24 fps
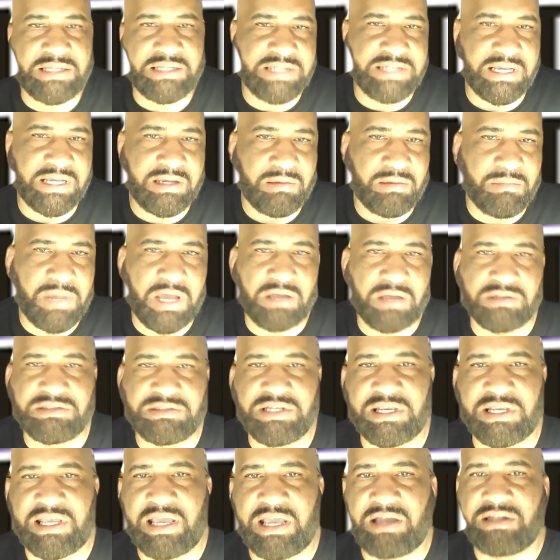Check him out.
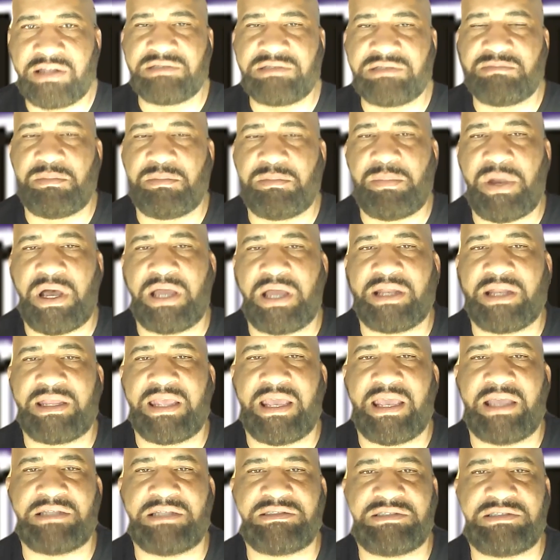Check out his
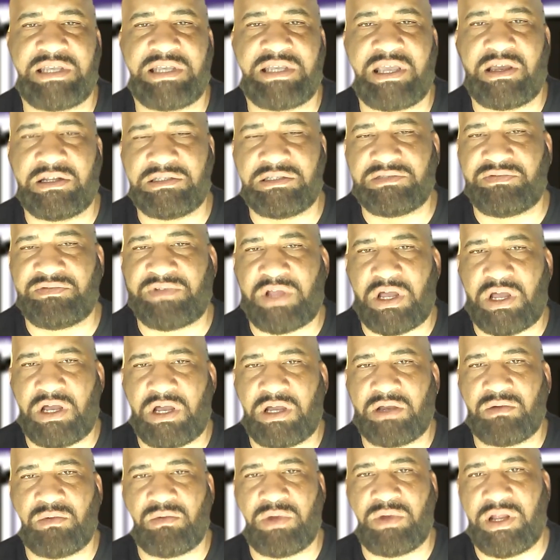podcast. Check out his
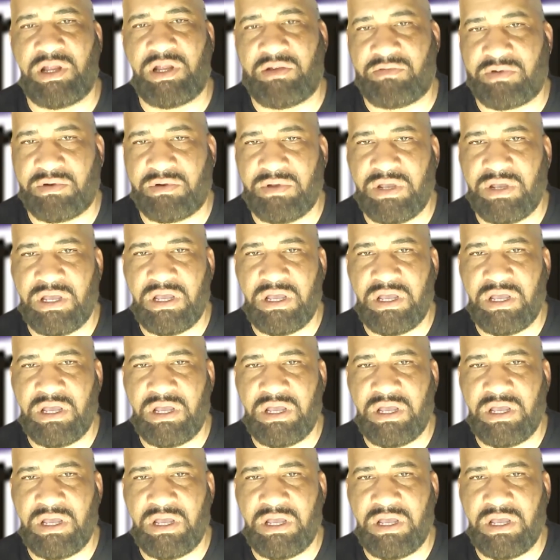vlog, whatever.